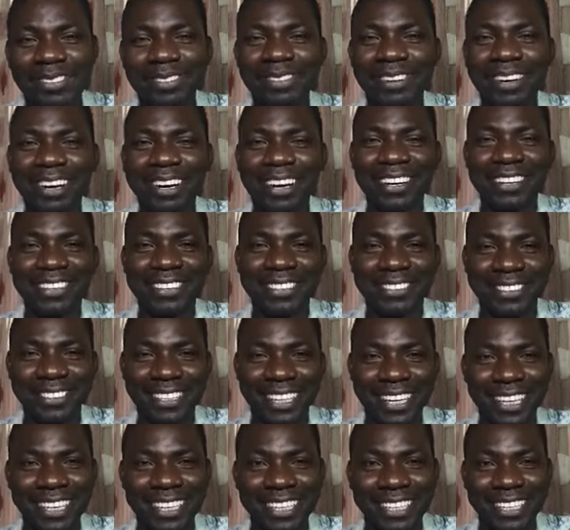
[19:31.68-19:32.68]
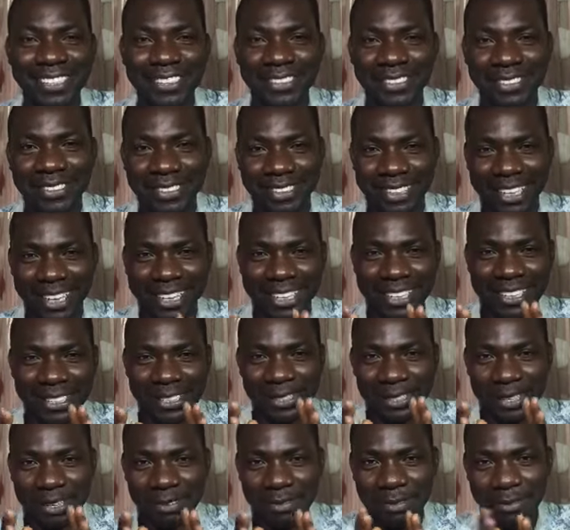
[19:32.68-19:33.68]
Wow, thank you. So, thank
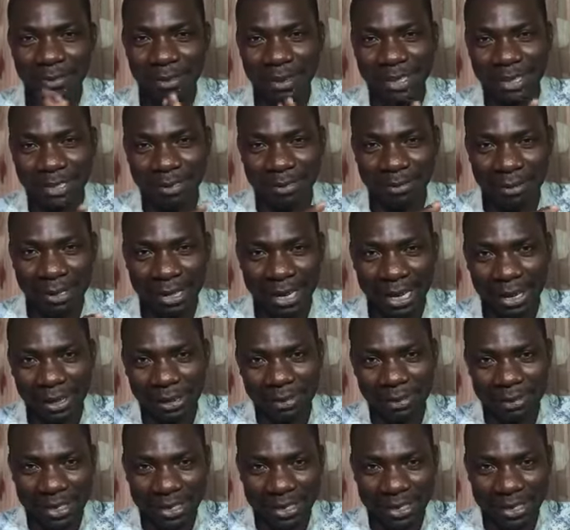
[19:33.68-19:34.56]
you everybody for coming on.